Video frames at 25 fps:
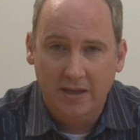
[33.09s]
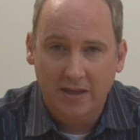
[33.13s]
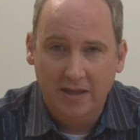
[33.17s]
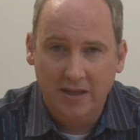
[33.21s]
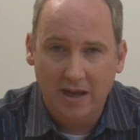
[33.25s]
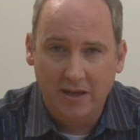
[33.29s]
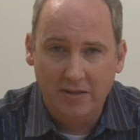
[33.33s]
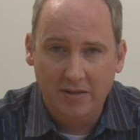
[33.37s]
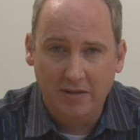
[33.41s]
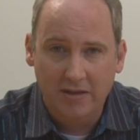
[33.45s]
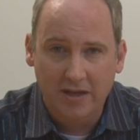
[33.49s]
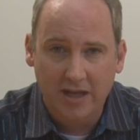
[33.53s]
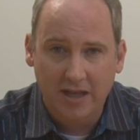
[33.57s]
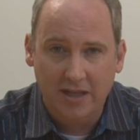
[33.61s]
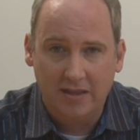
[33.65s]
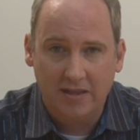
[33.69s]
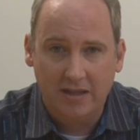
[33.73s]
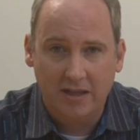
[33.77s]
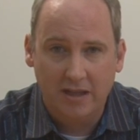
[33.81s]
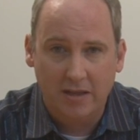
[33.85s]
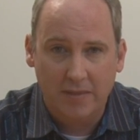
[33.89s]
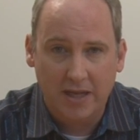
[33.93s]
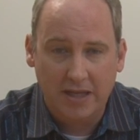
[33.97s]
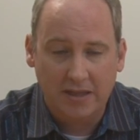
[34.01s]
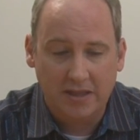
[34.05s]
The other neat
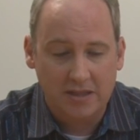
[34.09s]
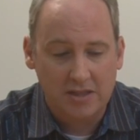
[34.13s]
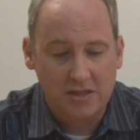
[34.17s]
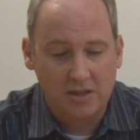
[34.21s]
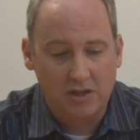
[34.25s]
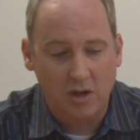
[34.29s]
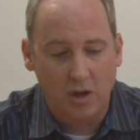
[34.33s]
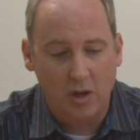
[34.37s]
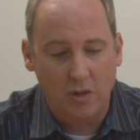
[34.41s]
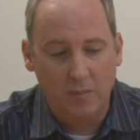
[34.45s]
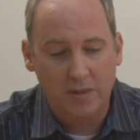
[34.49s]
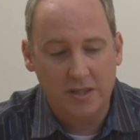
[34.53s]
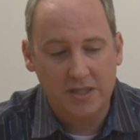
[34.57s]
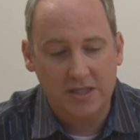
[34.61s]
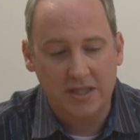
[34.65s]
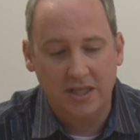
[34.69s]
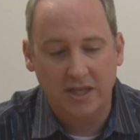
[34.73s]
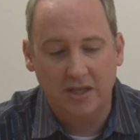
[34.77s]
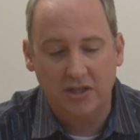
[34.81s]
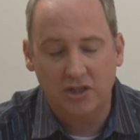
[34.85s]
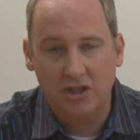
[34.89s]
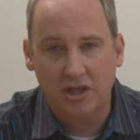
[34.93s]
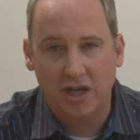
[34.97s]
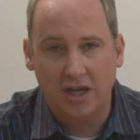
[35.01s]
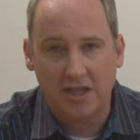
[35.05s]
thing about the scope is
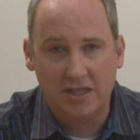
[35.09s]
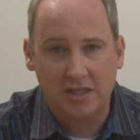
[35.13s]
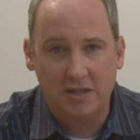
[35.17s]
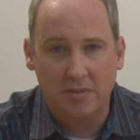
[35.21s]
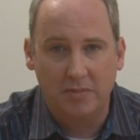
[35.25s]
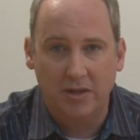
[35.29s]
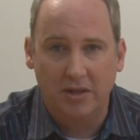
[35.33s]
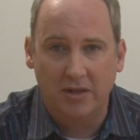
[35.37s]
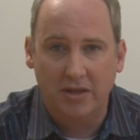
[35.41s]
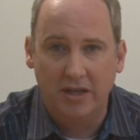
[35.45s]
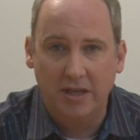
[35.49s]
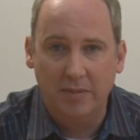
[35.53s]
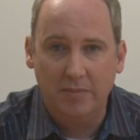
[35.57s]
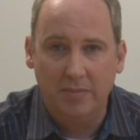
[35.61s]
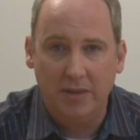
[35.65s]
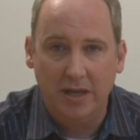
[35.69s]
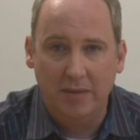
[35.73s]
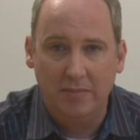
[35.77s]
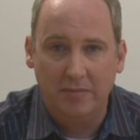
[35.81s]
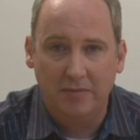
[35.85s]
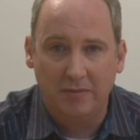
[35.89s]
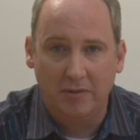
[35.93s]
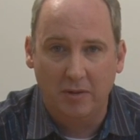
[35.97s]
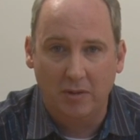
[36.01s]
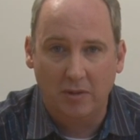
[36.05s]
the adjustability
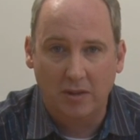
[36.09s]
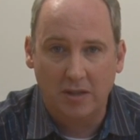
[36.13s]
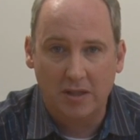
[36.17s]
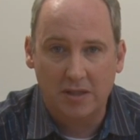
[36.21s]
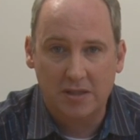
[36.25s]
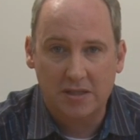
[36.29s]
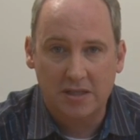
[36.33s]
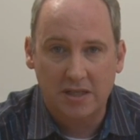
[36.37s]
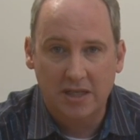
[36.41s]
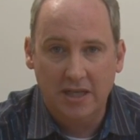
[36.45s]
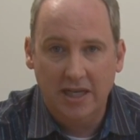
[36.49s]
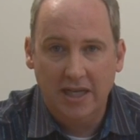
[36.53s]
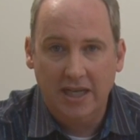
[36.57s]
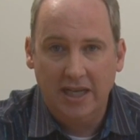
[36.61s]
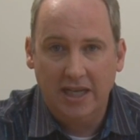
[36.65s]
beam focus.